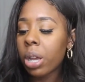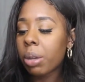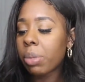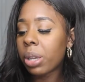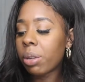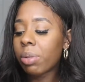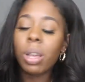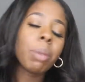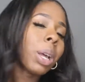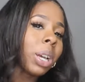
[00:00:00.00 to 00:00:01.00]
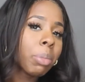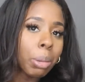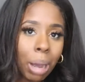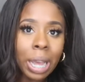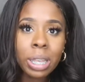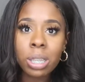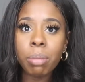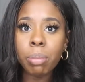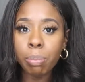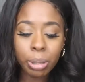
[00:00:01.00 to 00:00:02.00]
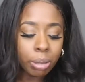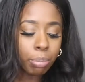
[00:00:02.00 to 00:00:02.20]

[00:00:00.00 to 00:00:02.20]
I mean, I'm not gonna be biased, I'm being